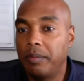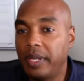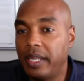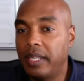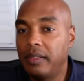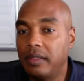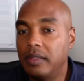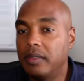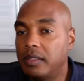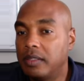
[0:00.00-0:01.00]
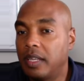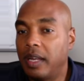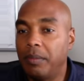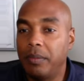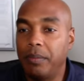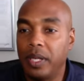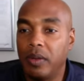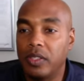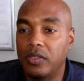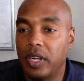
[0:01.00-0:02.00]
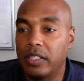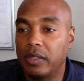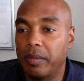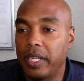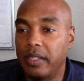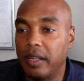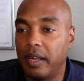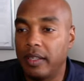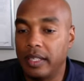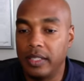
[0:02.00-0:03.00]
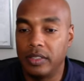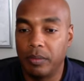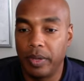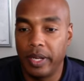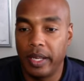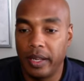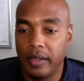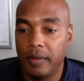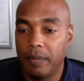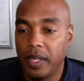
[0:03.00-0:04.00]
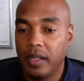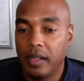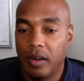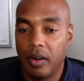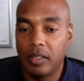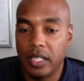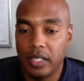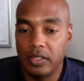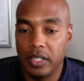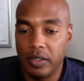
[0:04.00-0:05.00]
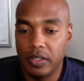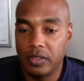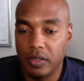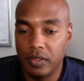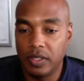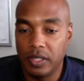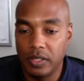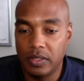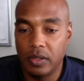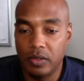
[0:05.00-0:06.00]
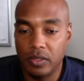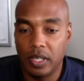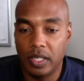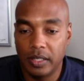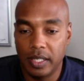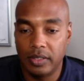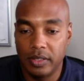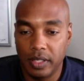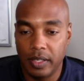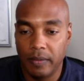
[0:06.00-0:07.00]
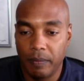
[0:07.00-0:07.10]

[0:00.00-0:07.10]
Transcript: bid, design bid build, construction MATOC in Japan, architect engineering services, ultrasonic testing,